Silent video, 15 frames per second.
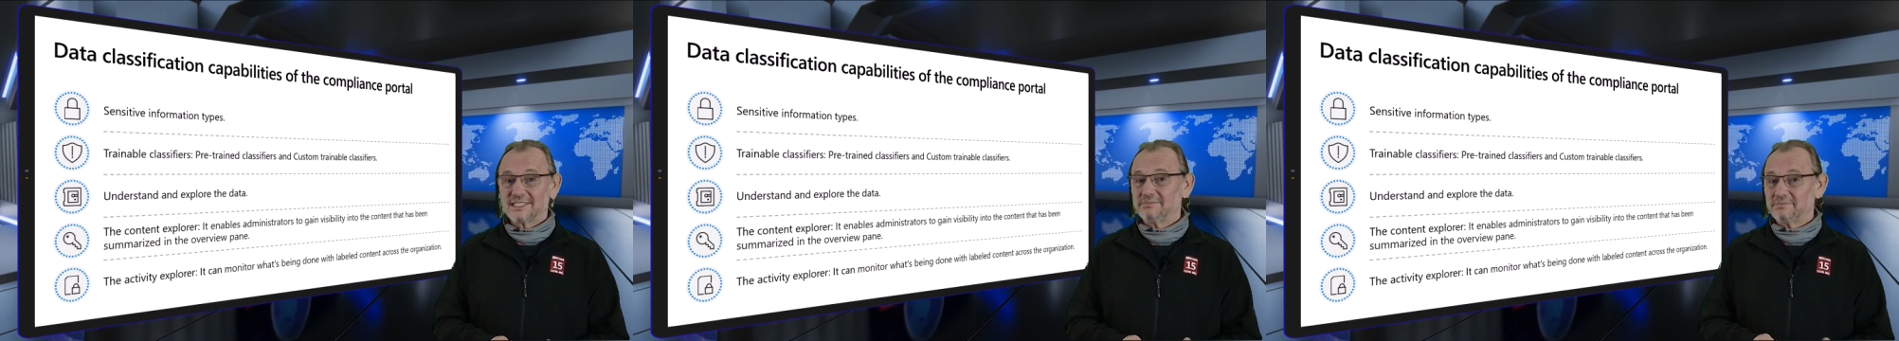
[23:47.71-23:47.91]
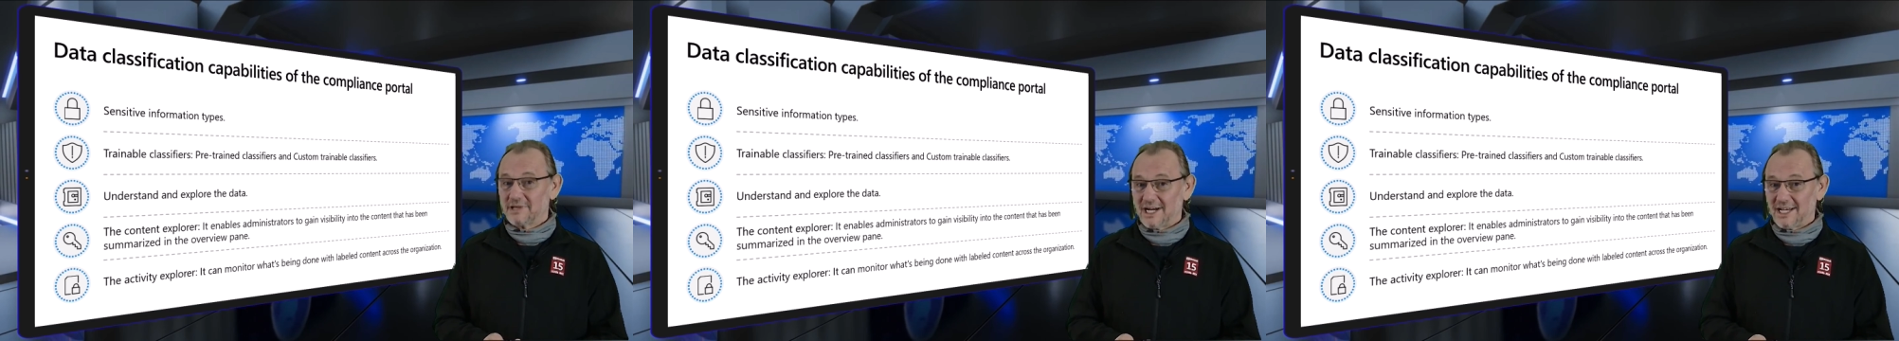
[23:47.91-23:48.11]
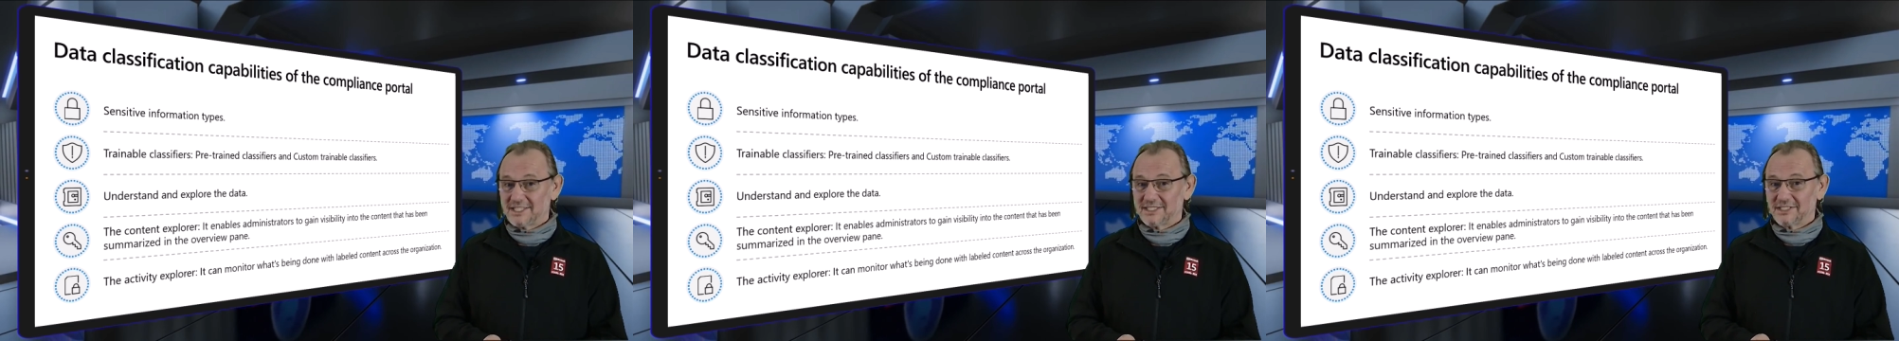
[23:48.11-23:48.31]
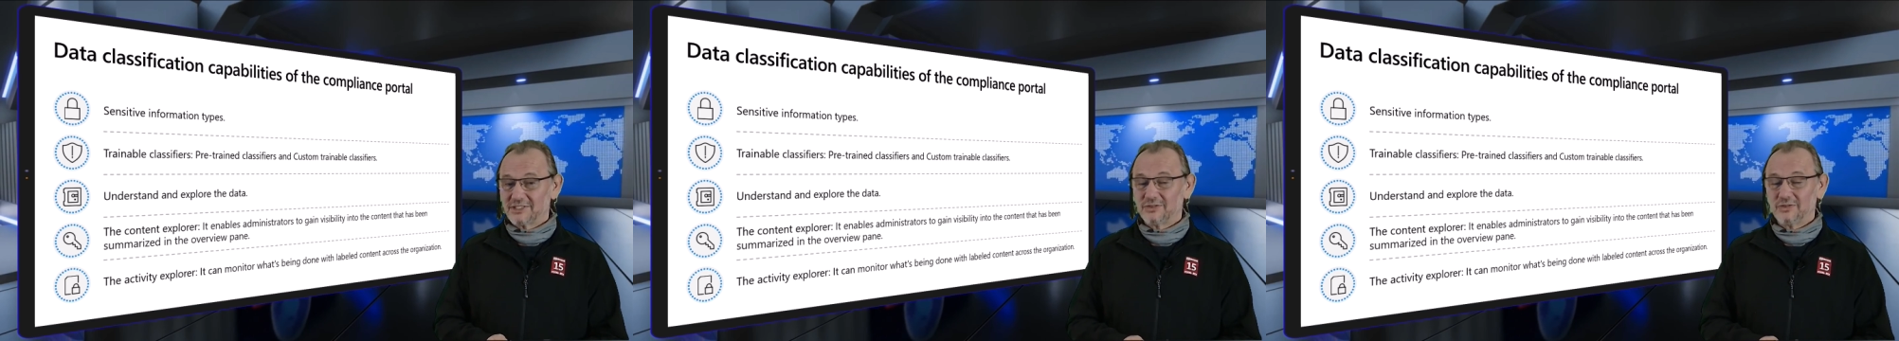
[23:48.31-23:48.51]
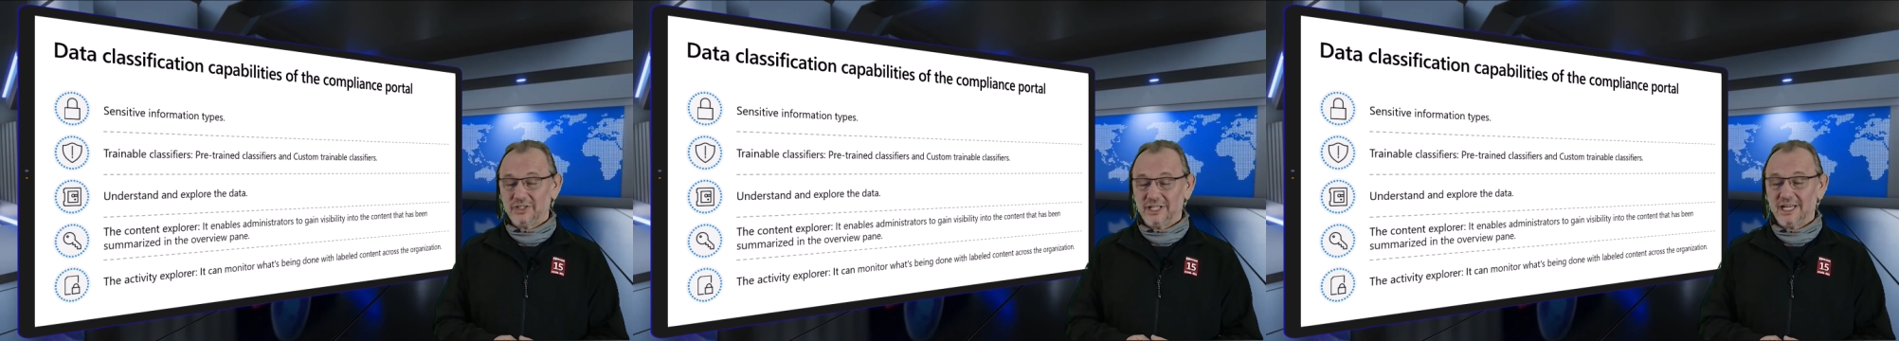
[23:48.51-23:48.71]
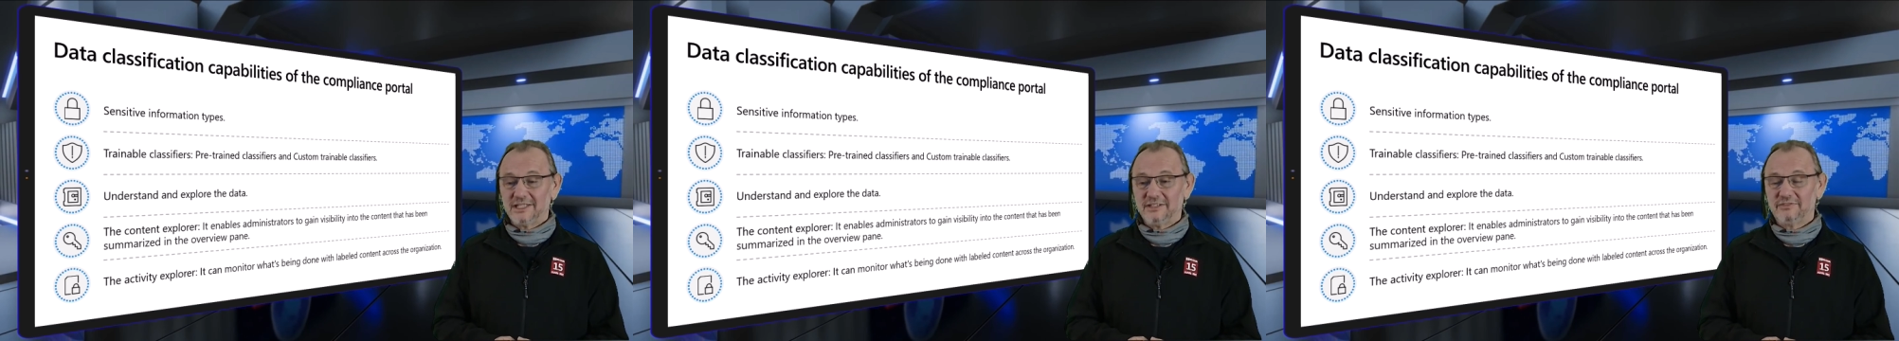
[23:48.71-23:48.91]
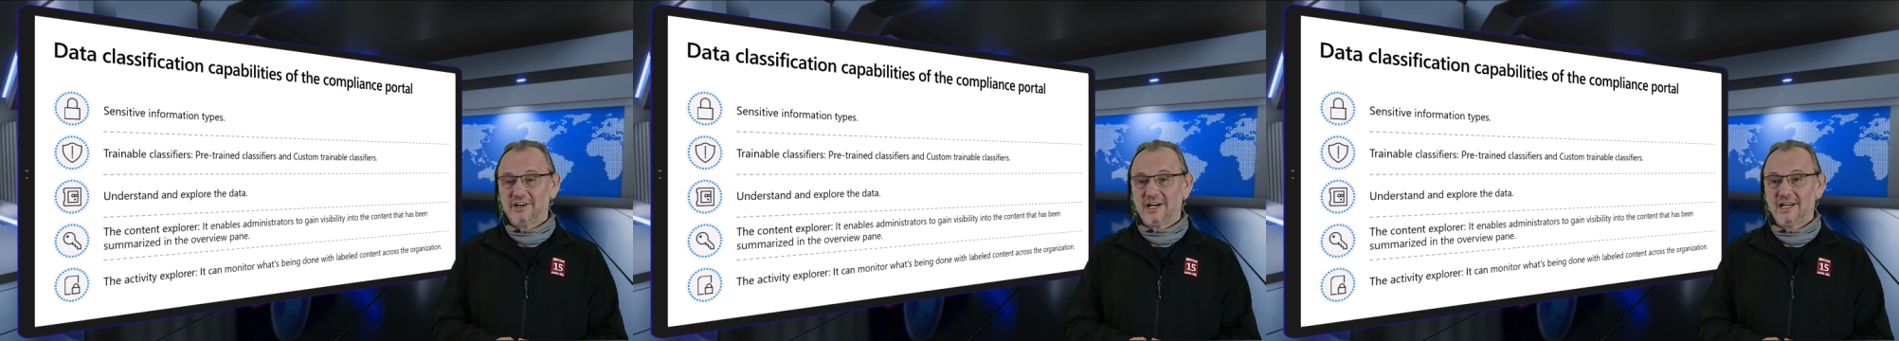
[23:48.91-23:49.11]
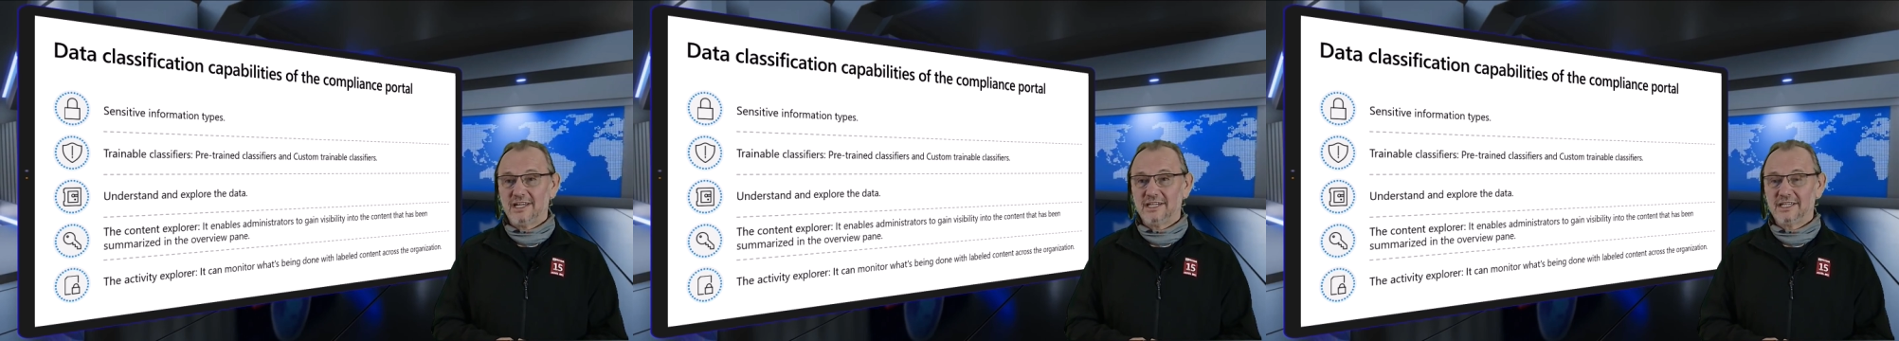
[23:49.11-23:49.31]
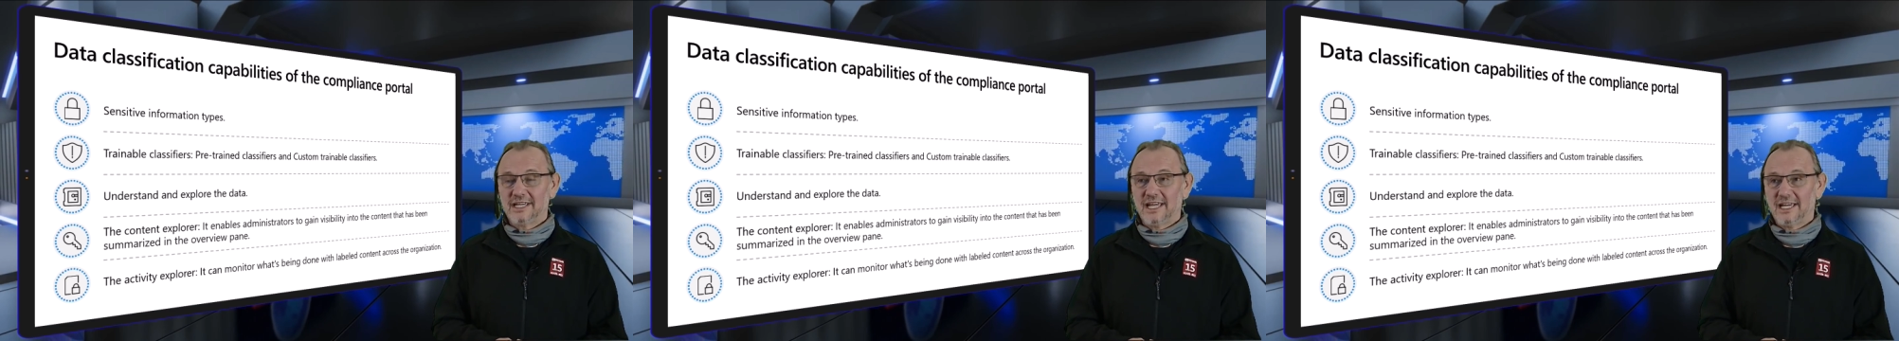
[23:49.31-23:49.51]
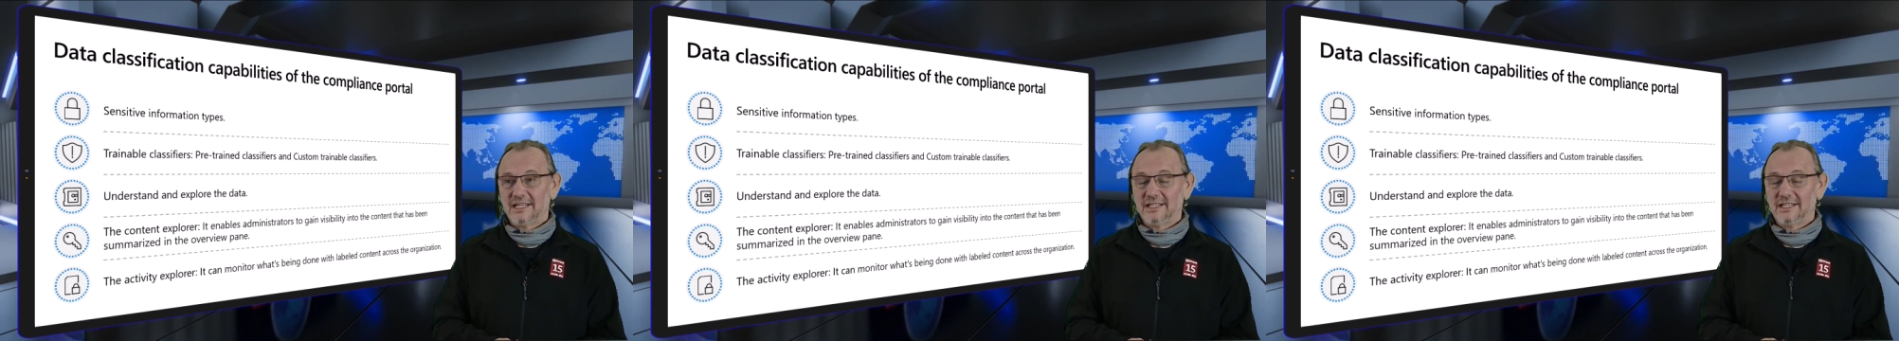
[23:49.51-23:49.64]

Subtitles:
process to identifying and